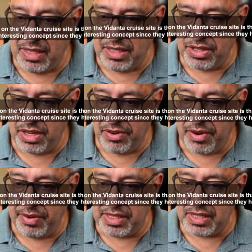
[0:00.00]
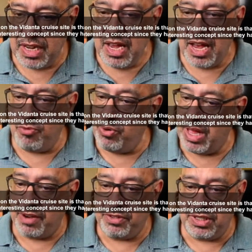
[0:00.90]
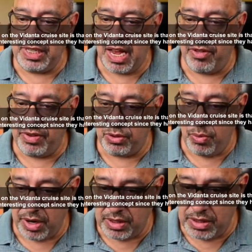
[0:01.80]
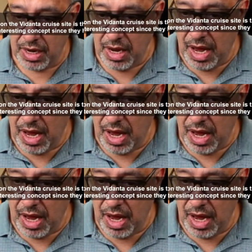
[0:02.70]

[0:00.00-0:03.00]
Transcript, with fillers: sea itineraries. We'll have to see how this works.